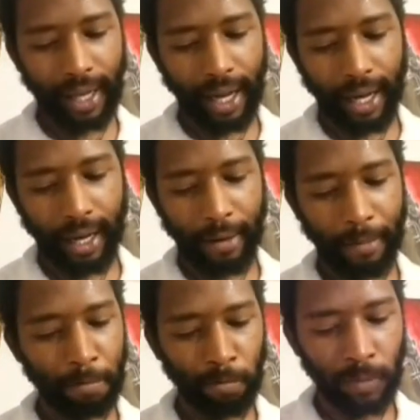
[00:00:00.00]

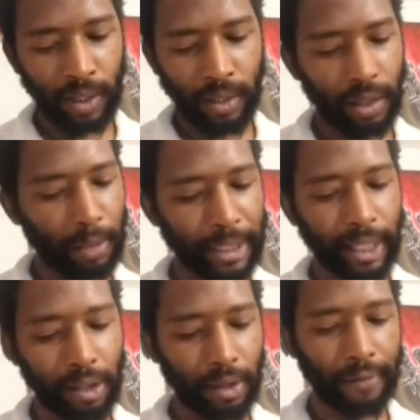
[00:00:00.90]
to
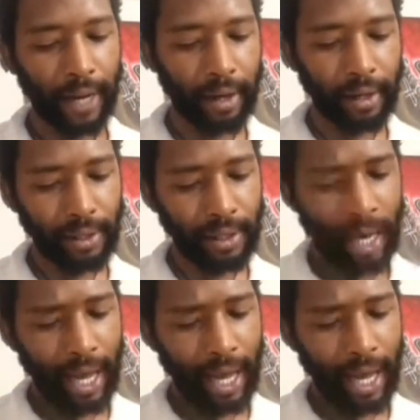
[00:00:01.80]
potential funders